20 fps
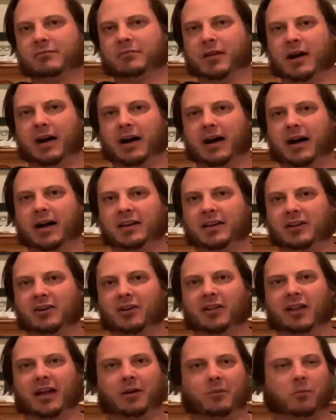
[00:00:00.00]

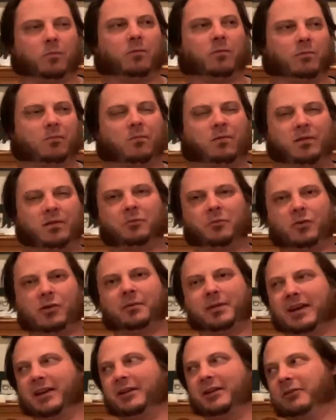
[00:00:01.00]
like, what
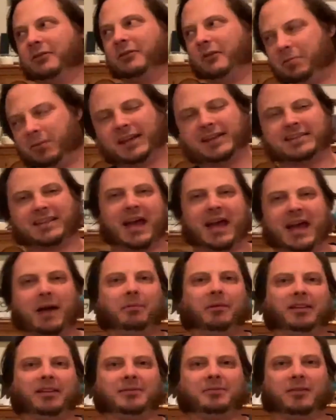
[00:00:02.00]
are we going to replace
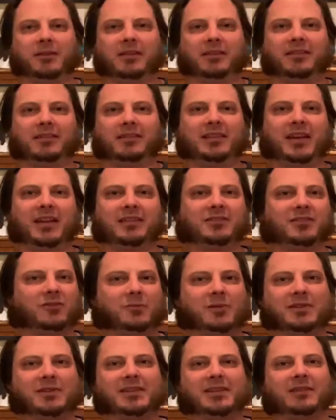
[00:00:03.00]
capitalism with? They're
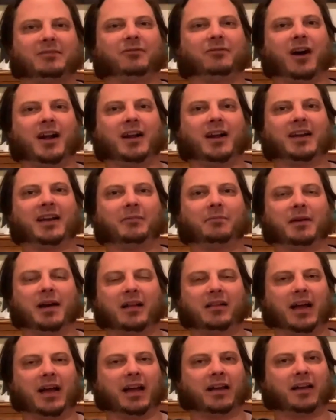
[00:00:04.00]
too busy fighting
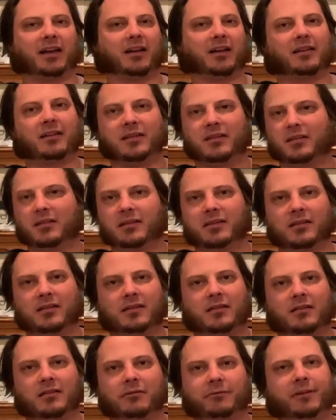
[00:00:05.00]
about, like,
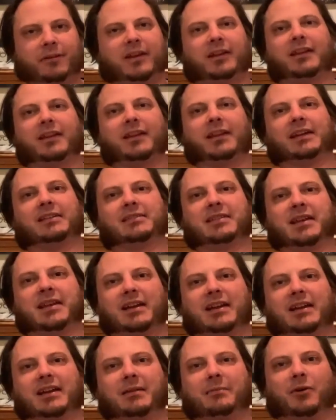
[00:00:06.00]
feelings
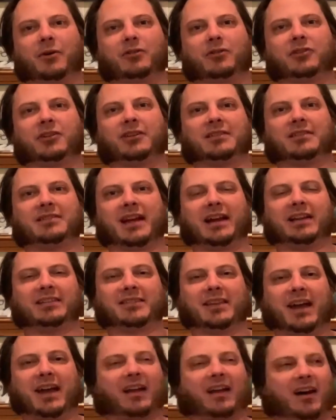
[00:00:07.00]
and emotions.
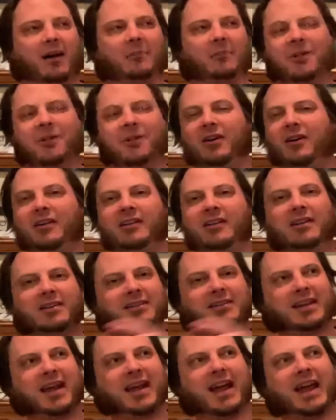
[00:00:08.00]
And it's like, I'm
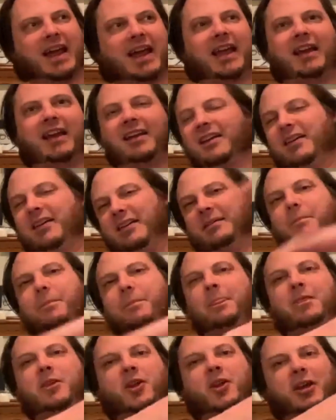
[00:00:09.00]
not saying
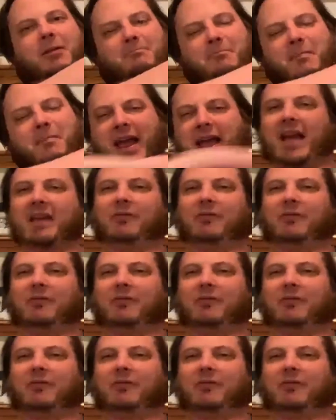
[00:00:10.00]
you can make